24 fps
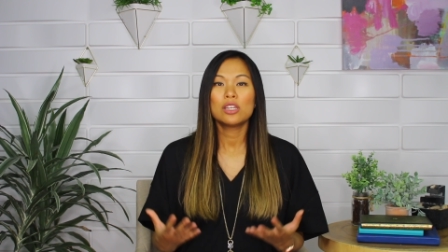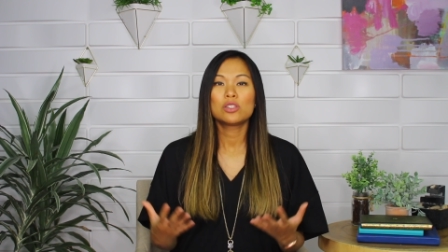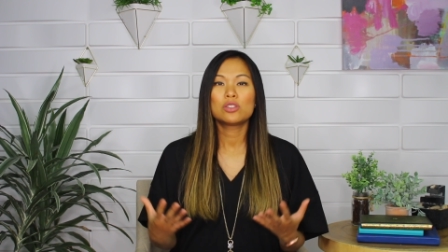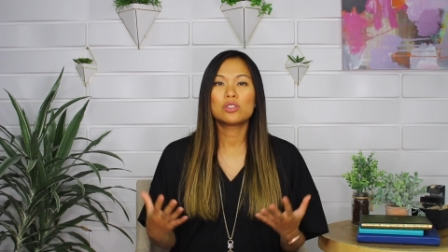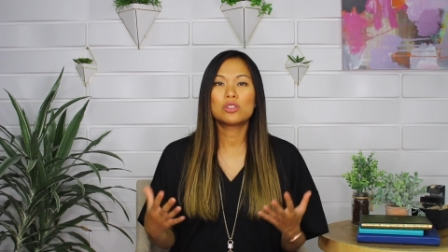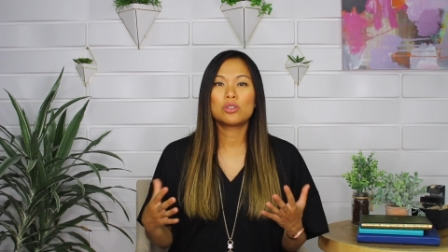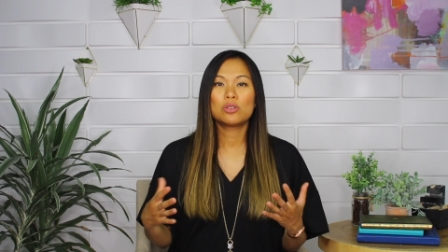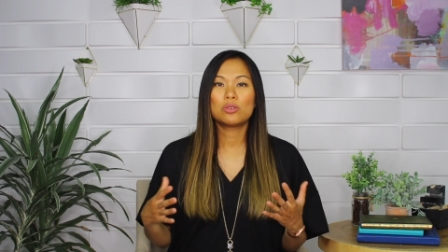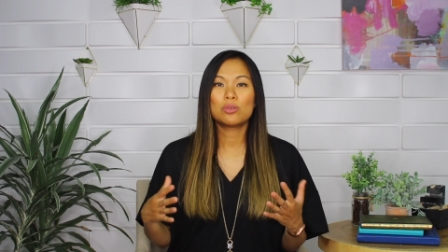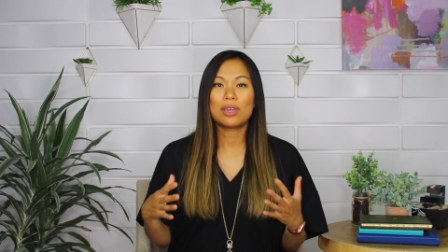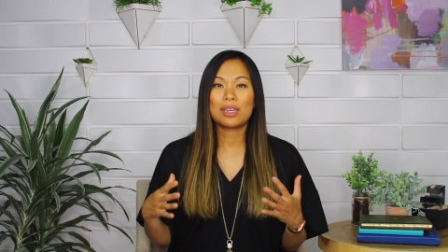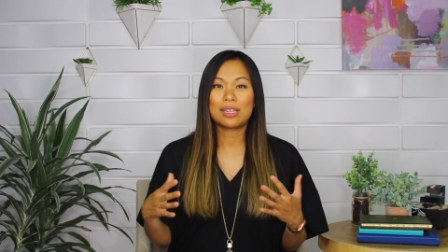
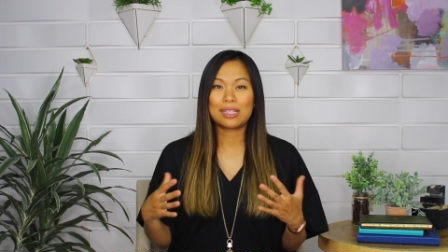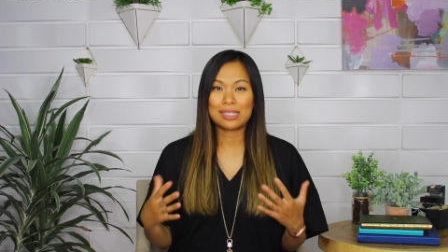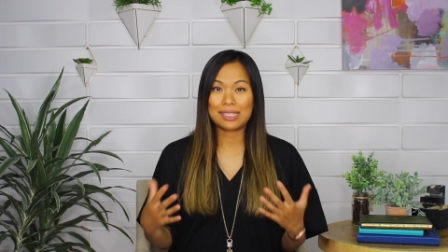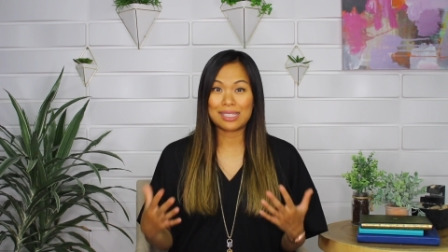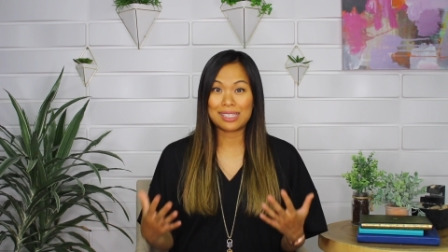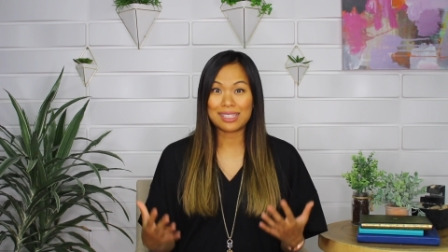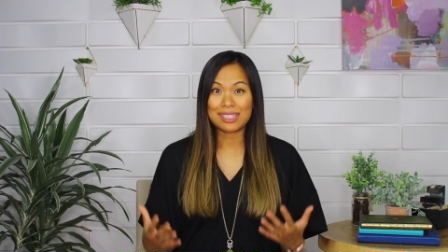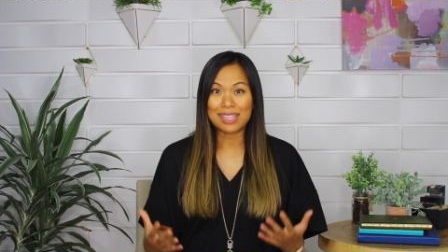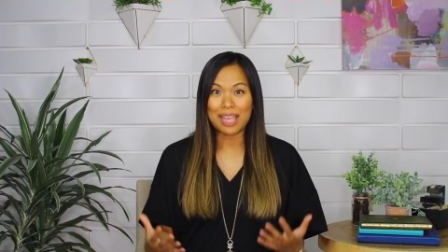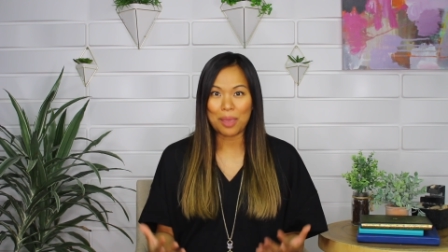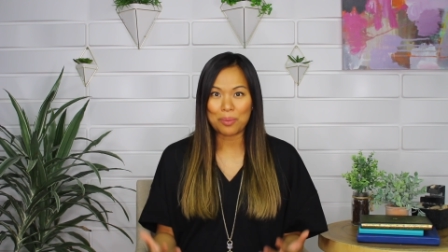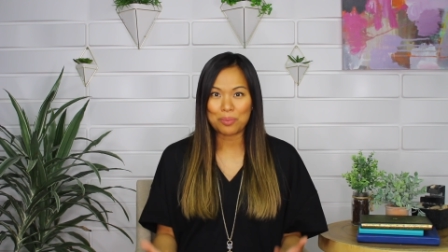to
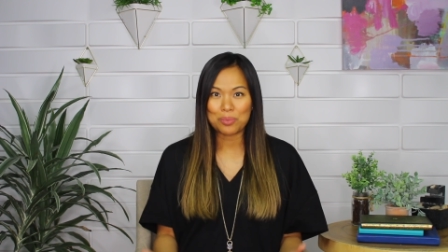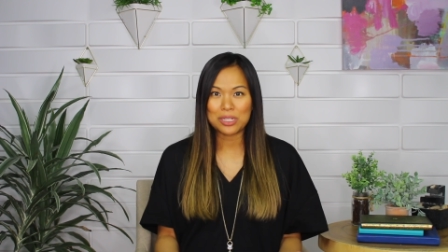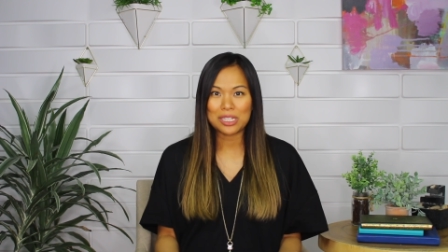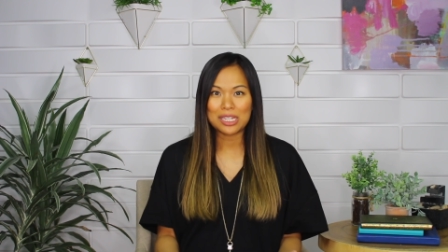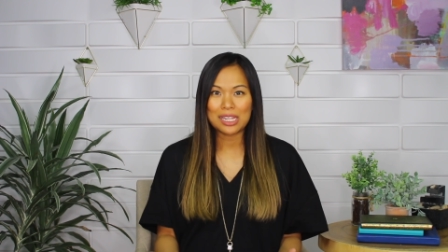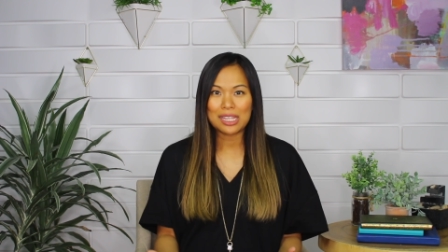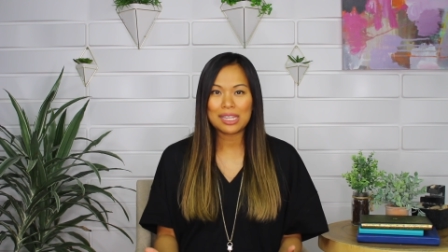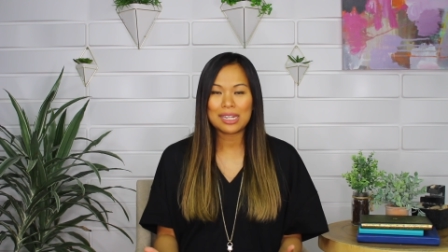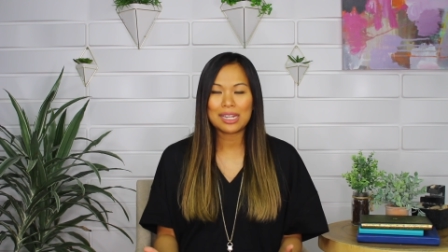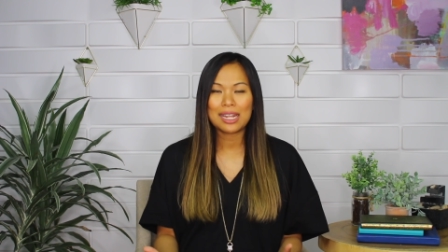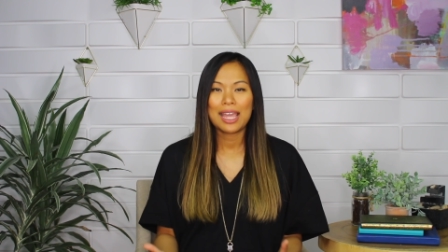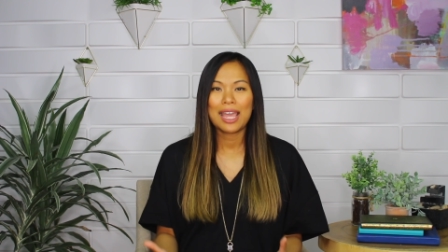accept
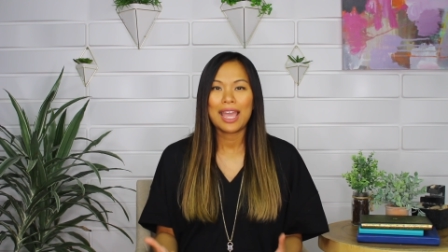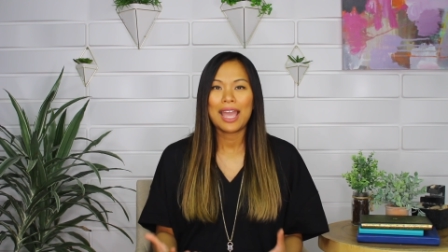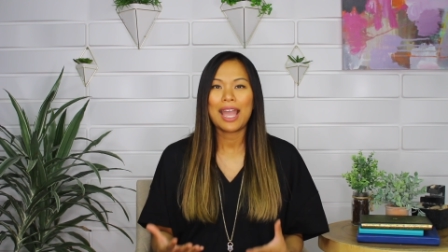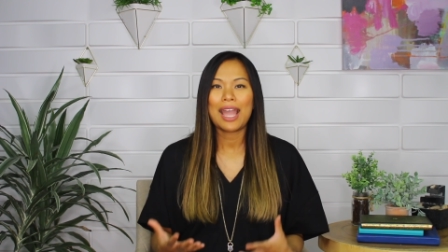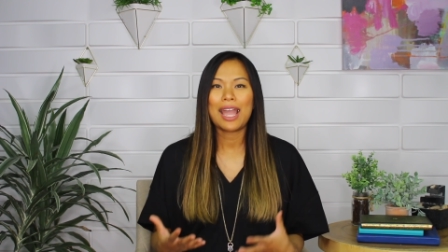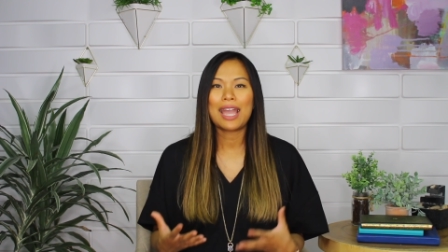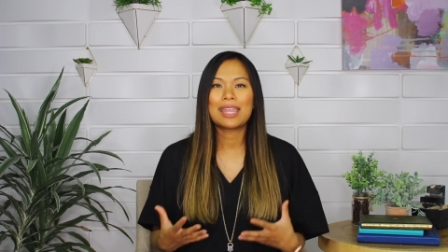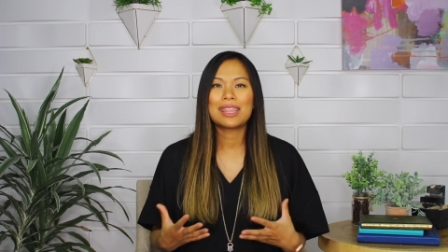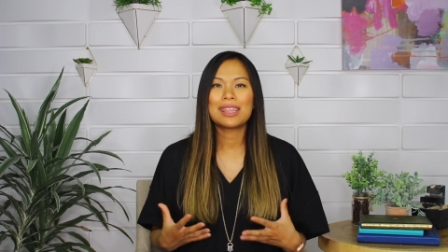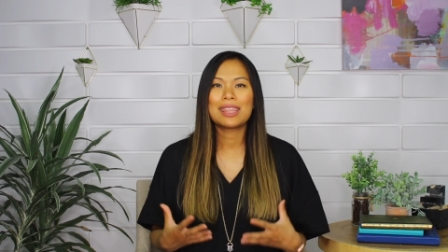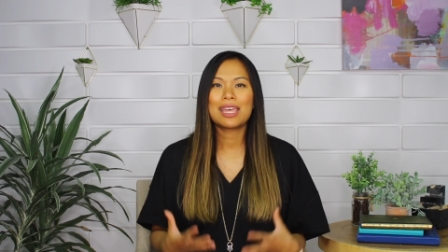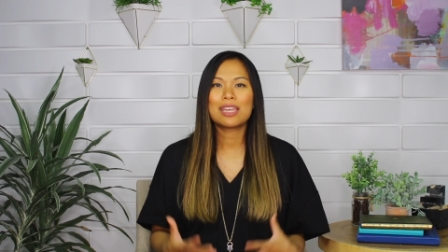it,
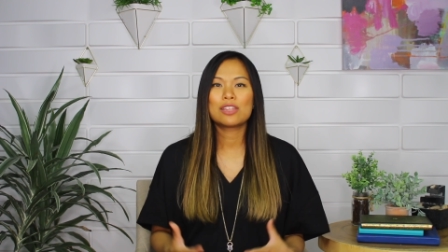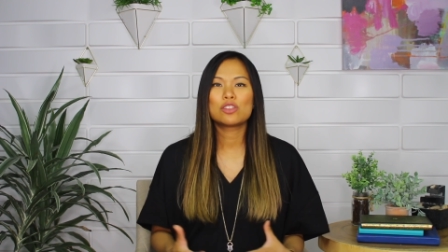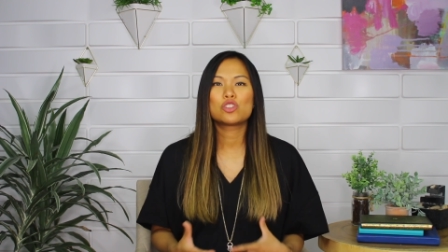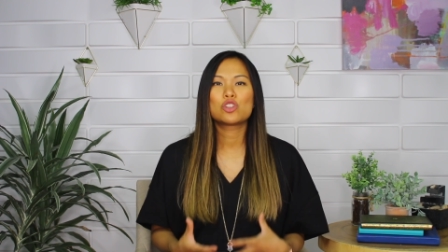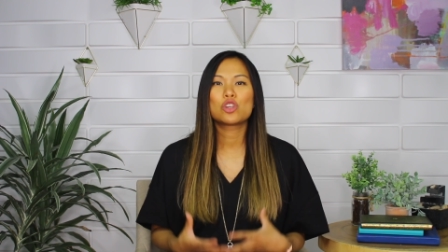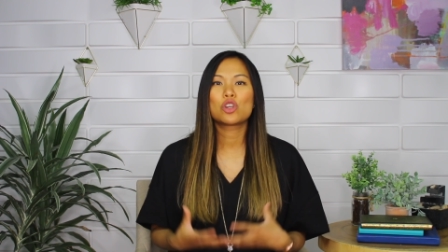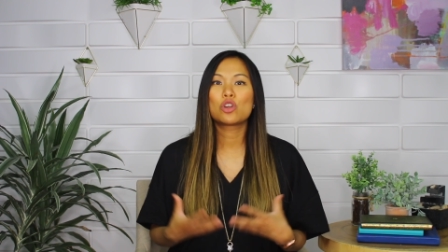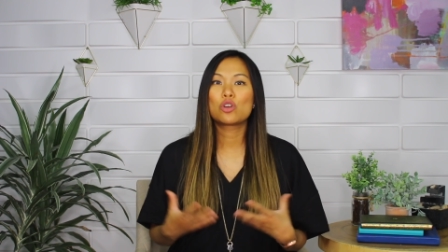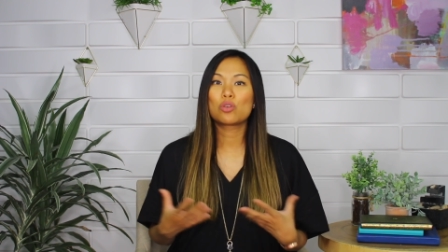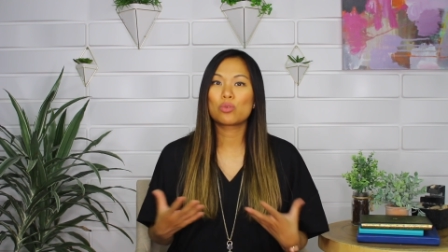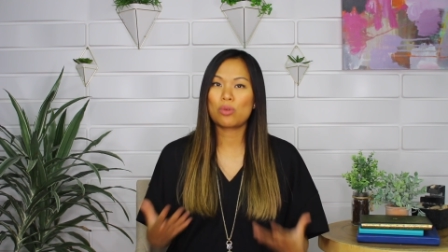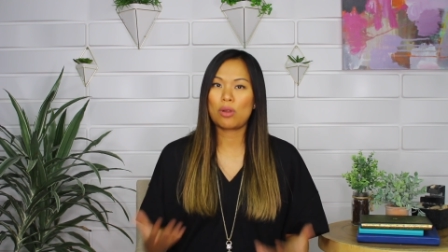and then
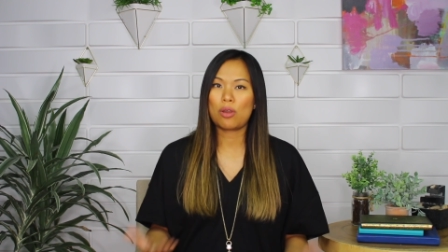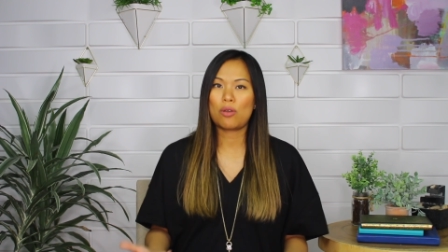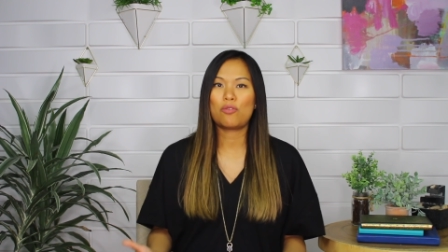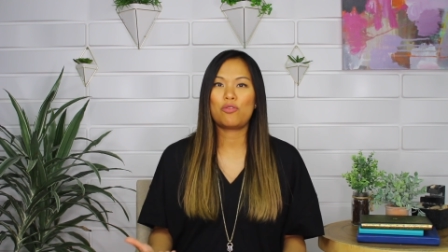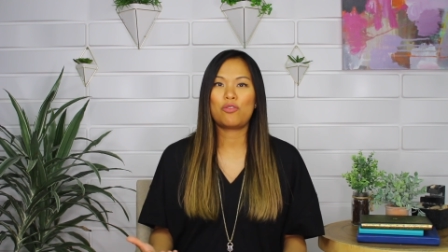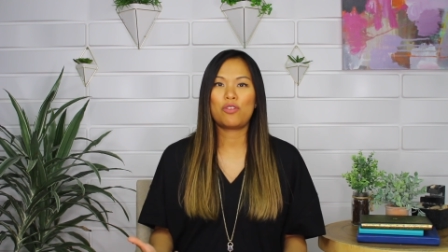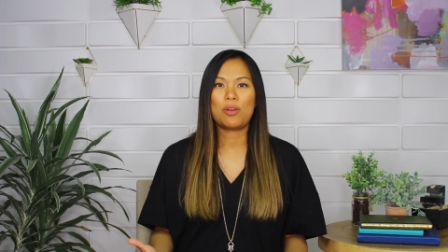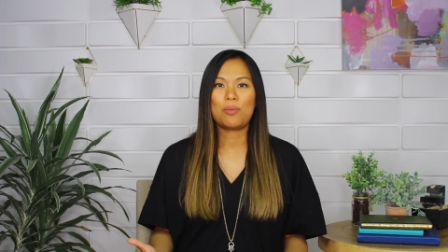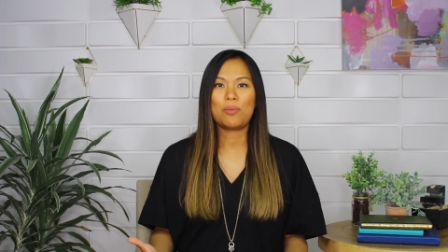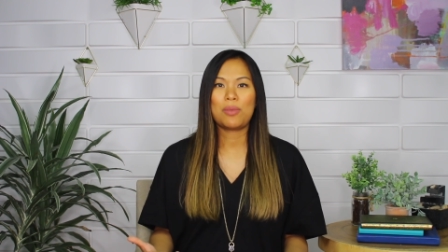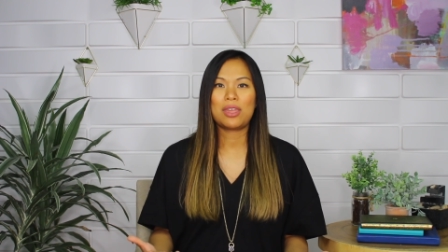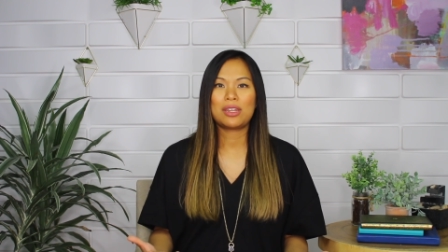to grow
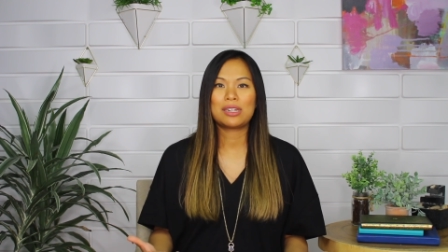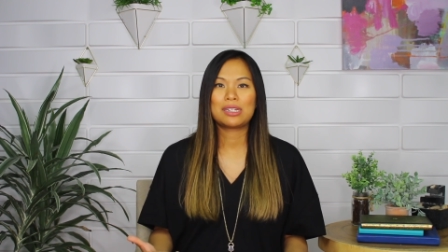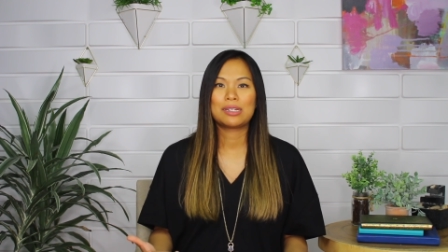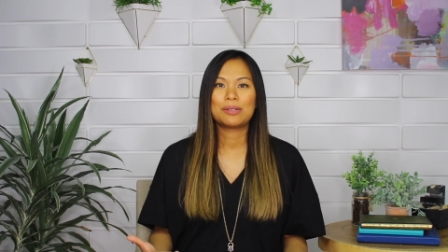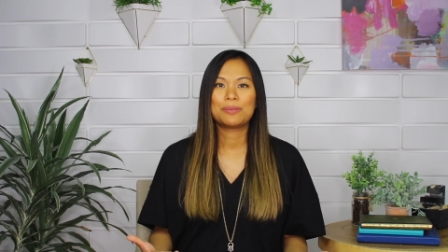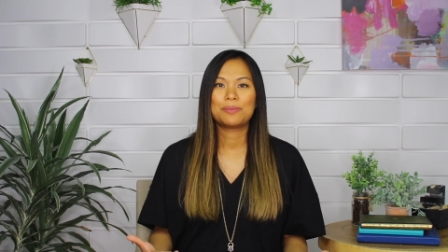from it.